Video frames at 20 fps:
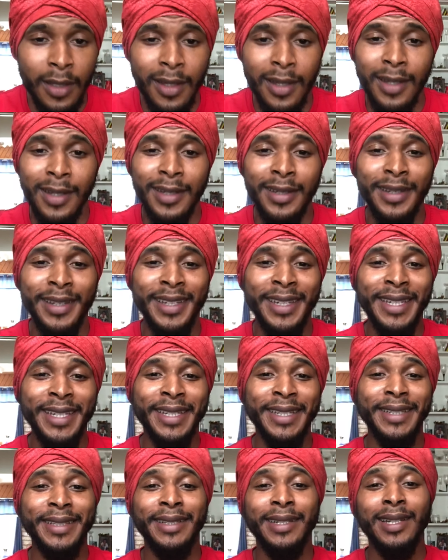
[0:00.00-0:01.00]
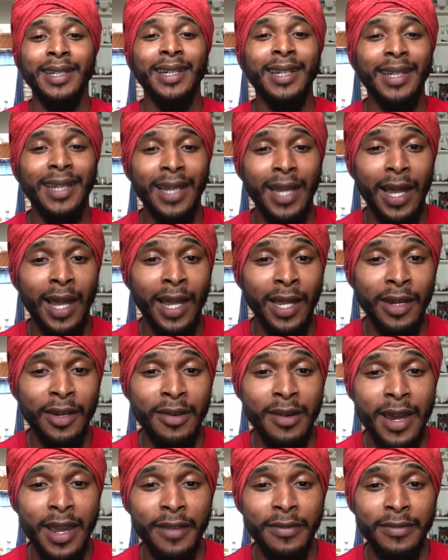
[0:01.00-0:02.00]
Again, I
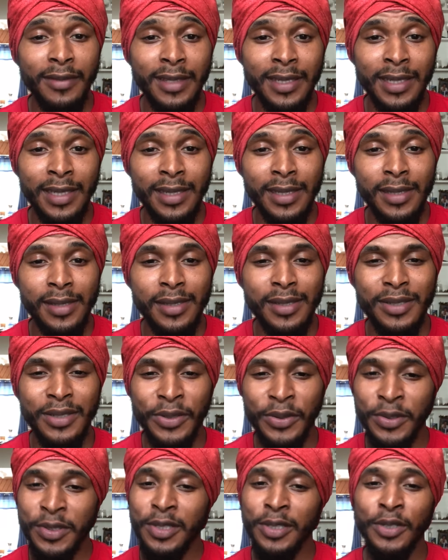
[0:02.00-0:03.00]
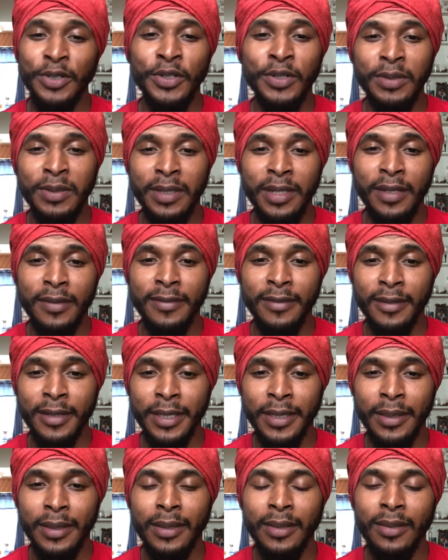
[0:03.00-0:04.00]
craft these, so it's a little
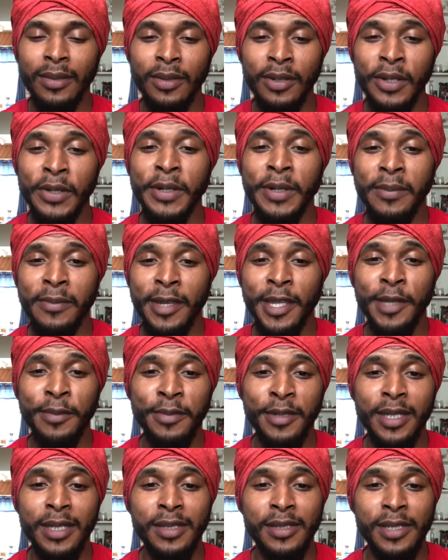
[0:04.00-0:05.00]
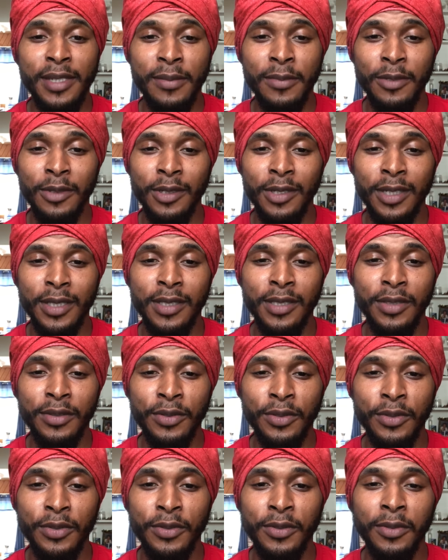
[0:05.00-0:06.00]
different, though it may be similar
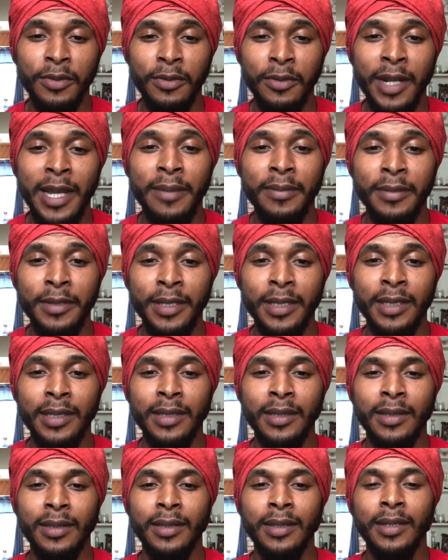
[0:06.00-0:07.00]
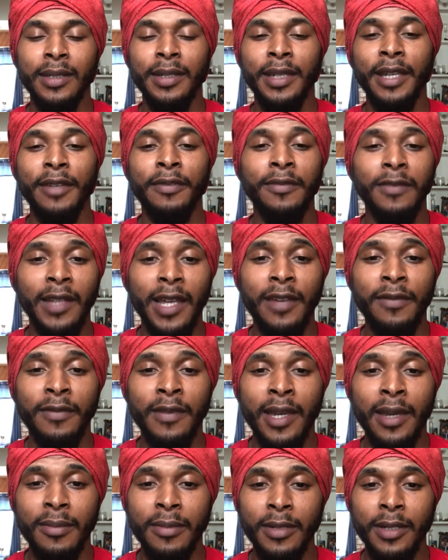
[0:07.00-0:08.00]
to wrapping a flat
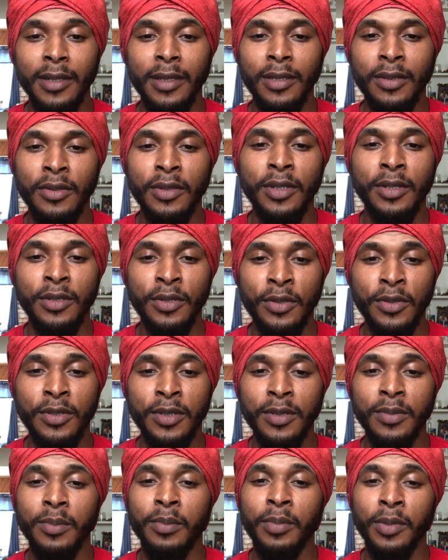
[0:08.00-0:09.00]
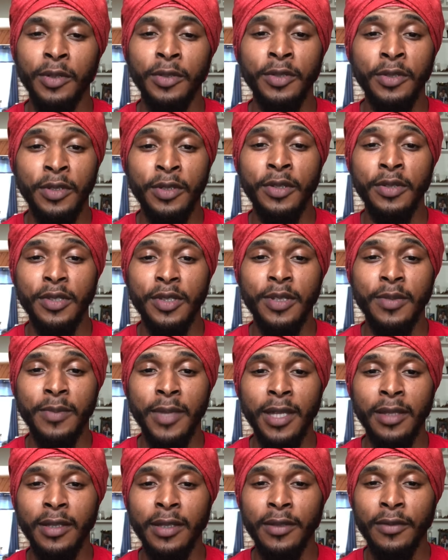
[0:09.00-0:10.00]
fabric. You can use this
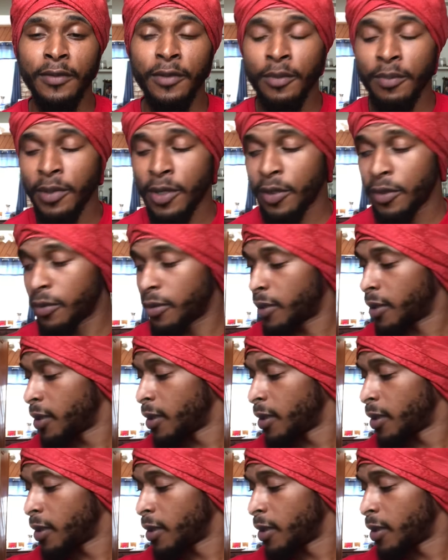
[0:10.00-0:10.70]
method for both.